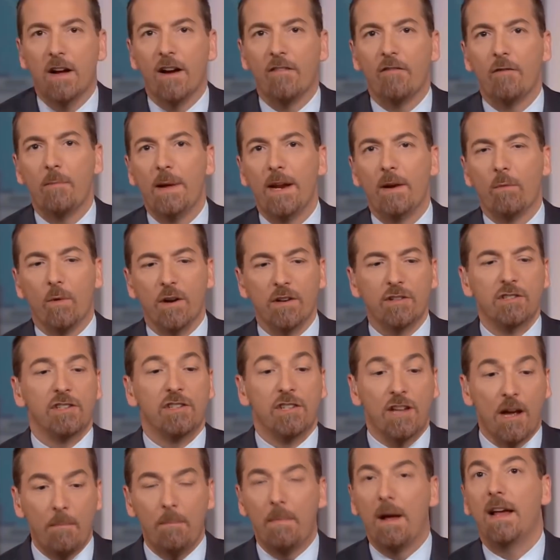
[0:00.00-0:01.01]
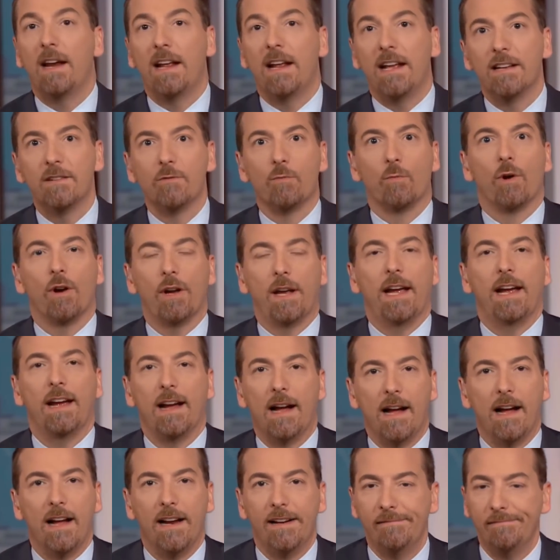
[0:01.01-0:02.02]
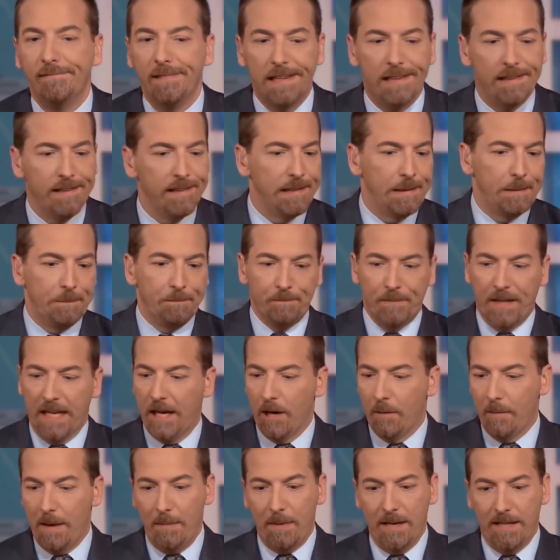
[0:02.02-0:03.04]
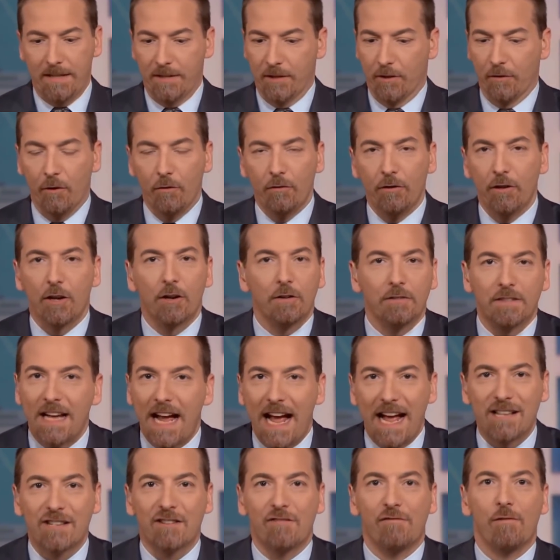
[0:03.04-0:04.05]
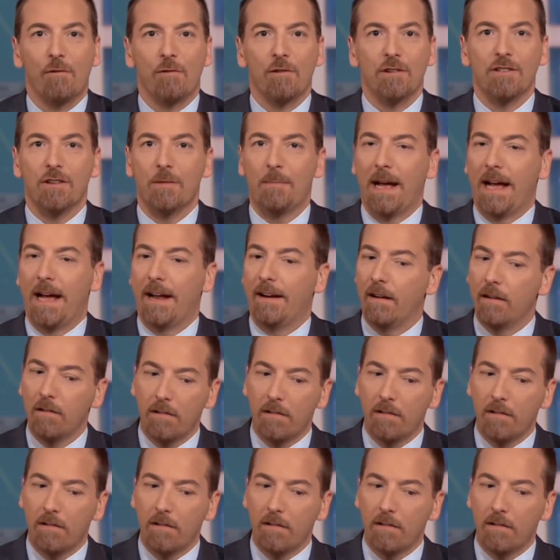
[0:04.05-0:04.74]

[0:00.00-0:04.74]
government where somebody is working on, you know, maybe it's their own little task force about,